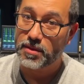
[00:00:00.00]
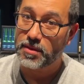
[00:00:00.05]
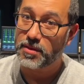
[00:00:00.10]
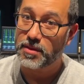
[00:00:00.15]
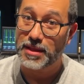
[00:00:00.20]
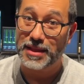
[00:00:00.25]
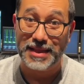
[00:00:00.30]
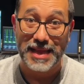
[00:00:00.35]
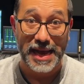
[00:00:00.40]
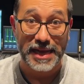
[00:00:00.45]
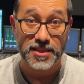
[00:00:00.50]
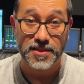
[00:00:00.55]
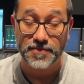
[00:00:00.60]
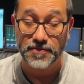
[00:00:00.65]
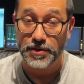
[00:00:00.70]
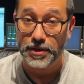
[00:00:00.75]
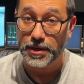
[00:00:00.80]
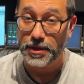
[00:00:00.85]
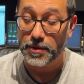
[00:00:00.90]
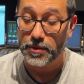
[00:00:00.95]
the last
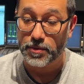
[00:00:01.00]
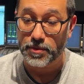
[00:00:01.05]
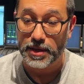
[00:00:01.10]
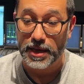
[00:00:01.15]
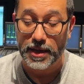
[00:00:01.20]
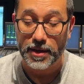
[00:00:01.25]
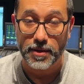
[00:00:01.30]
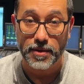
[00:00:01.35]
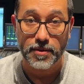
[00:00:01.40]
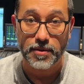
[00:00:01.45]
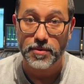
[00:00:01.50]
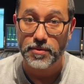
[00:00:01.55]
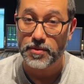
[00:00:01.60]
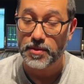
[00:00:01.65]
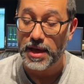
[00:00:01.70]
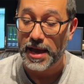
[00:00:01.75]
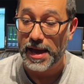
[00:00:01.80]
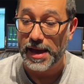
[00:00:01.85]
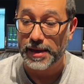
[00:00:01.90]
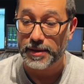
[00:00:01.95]
video
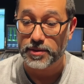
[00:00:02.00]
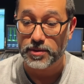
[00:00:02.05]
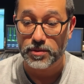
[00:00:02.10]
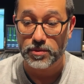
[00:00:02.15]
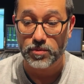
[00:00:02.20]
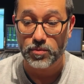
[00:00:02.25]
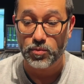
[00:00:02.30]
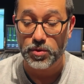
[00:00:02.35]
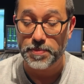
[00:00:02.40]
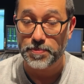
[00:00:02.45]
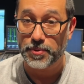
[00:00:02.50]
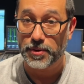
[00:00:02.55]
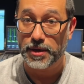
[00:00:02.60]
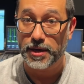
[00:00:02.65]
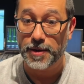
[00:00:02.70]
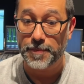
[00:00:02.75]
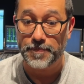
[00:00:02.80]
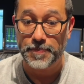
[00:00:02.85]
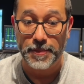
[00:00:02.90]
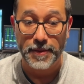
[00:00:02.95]
that we put
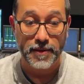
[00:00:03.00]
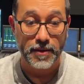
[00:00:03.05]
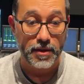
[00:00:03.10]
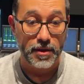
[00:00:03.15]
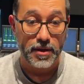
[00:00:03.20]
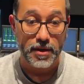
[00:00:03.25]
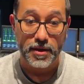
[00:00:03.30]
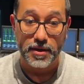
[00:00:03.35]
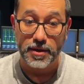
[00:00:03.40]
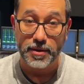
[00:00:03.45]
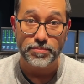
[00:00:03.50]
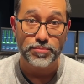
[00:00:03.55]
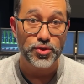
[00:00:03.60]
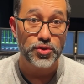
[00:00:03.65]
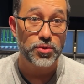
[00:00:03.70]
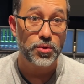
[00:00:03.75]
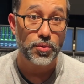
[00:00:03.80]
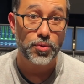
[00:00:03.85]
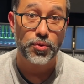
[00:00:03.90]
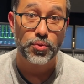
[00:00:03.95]
up. I'm
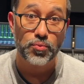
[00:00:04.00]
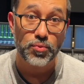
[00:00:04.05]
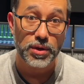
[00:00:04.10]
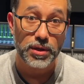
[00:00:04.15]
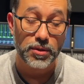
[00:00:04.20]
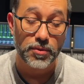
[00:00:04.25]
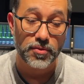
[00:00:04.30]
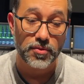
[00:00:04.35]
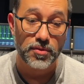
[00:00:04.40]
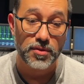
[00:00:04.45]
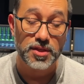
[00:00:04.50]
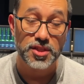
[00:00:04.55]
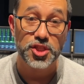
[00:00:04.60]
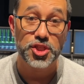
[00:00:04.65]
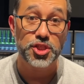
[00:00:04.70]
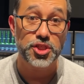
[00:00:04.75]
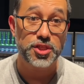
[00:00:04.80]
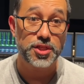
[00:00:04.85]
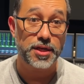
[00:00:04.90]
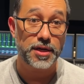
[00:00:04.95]
so thrilled to
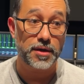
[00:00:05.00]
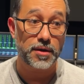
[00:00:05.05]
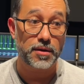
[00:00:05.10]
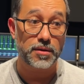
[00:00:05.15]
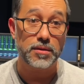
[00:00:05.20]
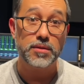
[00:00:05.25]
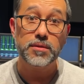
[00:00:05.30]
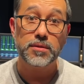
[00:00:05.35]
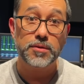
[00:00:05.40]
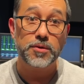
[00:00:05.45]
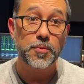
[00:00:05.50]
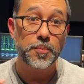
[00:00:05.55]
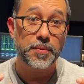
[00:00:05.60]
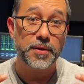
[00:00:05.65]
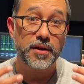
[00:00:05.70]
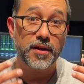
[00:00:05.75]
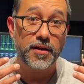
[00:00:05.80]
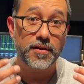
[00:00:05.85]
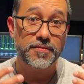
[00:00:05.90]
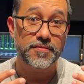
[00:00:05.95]
share a little
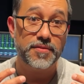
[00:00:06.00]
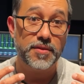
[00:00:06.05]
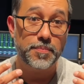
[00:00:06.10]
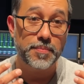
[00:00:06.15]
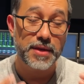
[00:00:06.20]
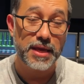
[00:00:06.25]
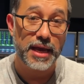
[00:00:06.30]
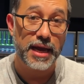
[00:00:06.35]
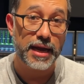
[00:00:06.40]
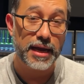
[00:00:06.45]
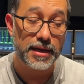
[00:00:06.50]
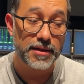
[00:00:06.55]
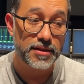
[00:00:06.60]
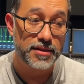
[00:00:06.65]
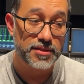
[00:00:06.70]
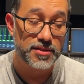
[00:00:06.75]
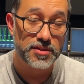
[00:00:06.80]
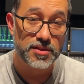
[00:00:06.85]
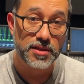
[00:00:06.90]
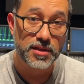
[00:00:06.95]
bit of the behind the
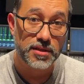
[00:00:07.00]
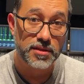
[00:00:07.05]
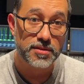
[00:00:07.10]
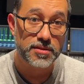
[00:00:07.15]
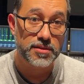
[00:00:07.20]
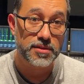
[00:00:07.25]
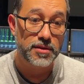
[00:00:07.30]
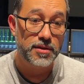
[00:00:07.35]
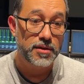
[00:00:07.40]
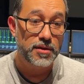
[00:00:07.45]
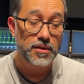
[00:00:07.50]
scenes,